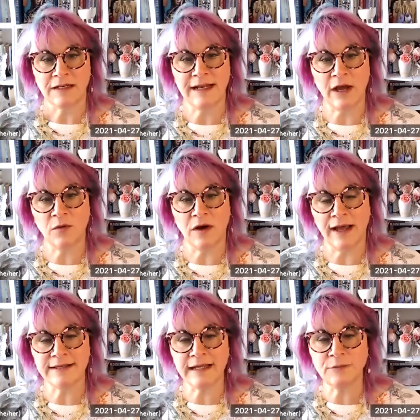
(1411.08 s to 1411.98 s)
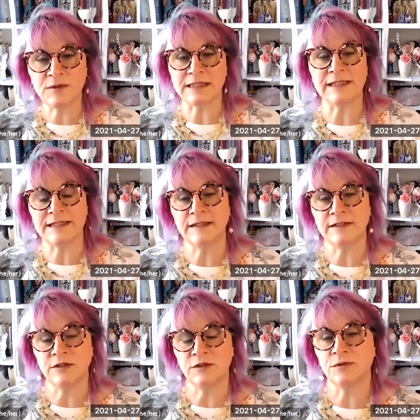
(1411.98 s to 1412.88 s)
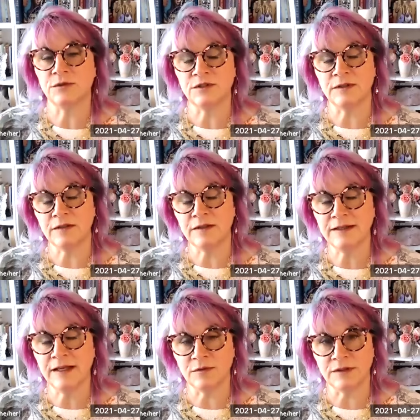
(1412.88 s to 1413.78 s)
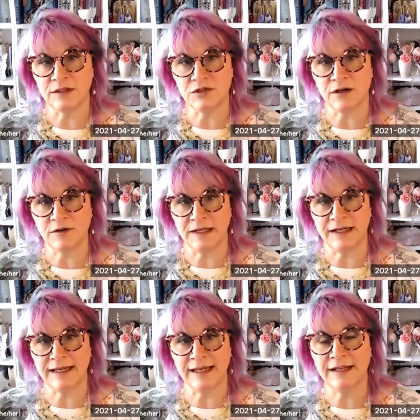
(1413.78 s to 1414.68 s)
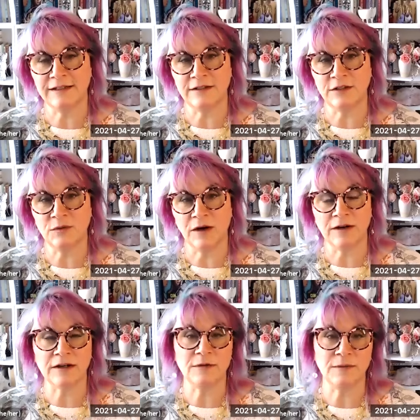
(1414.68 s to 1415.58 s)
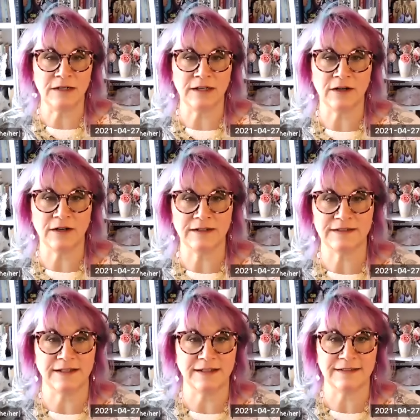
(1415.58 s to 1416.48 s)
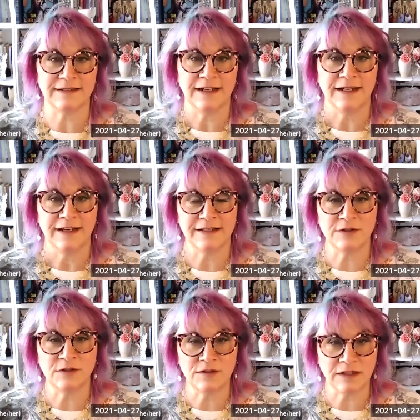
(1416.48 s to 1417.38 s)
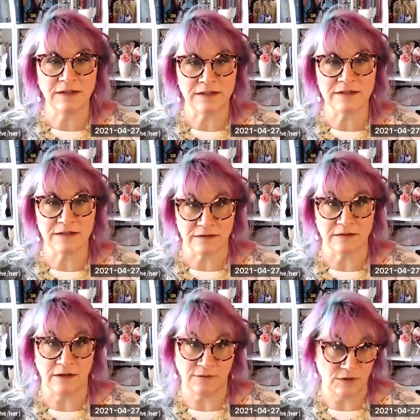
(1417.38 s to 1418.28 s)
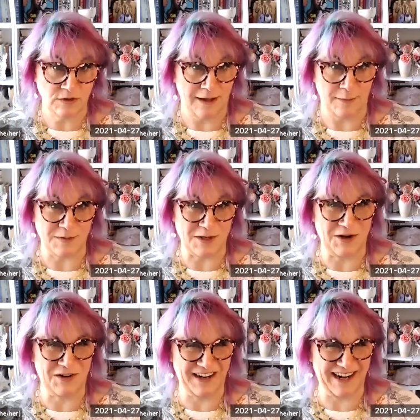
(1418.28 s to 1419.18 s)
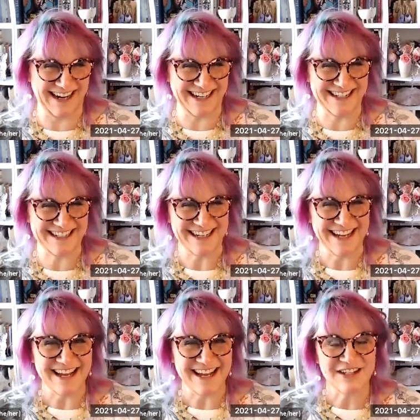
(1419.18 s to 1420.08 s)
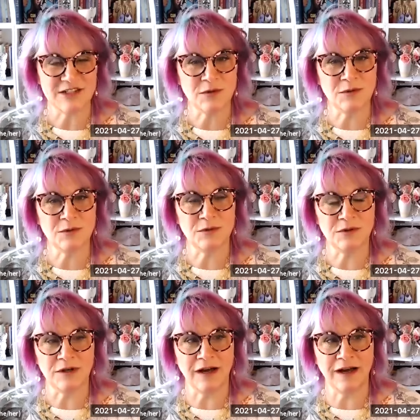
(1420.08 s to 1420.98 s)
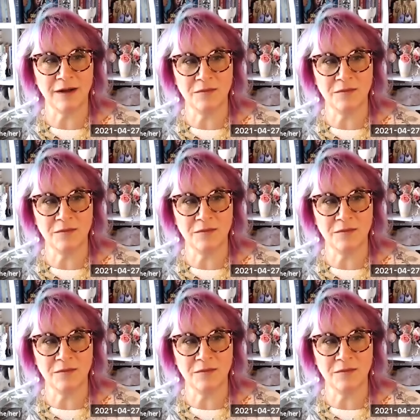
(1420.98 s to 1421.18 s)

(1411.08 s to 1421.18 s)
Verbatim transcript: Now, as I was listening to you, Maruxa, the thing that really struck me, and again, you are a community architect, and so you've done this a few times, right? So yeah.